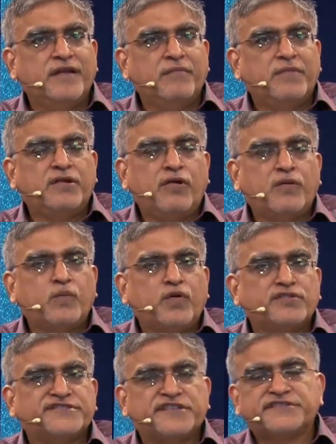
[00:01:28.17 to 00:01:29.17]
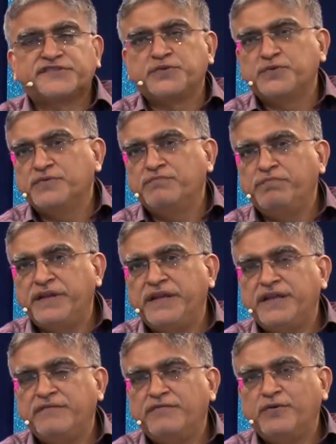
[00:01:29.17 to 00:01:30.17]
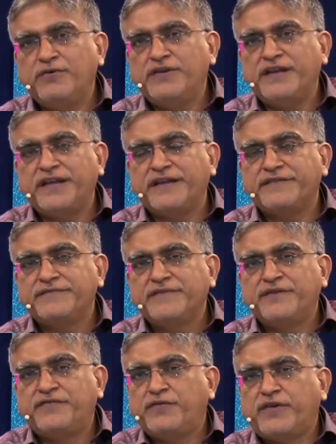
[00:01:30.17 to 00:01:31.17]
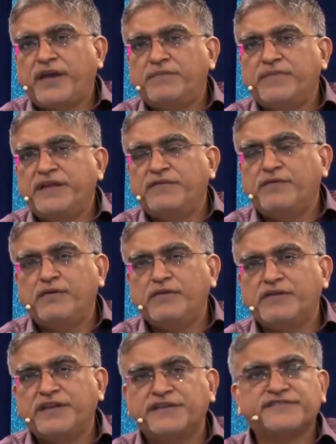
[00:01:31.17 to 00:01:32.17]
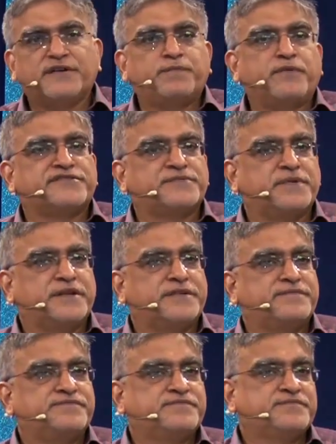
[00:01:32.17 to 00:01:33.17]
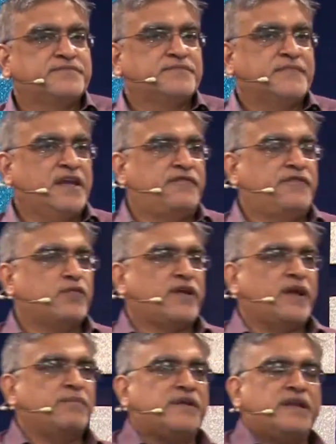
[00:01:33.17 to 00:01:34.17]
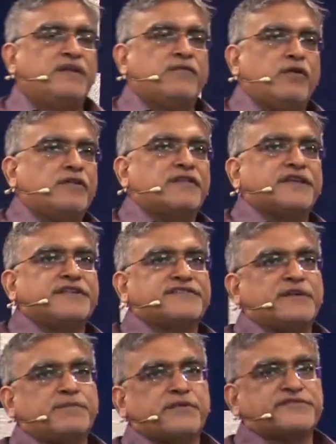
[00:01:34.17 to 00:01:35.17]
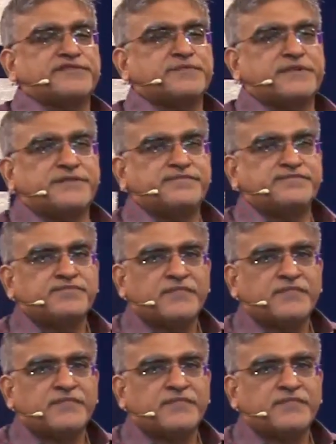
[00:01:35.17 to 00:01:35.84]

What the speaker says: But God wants us to believe only. If you can believe, all things are possible. If you can believe, all things are possible.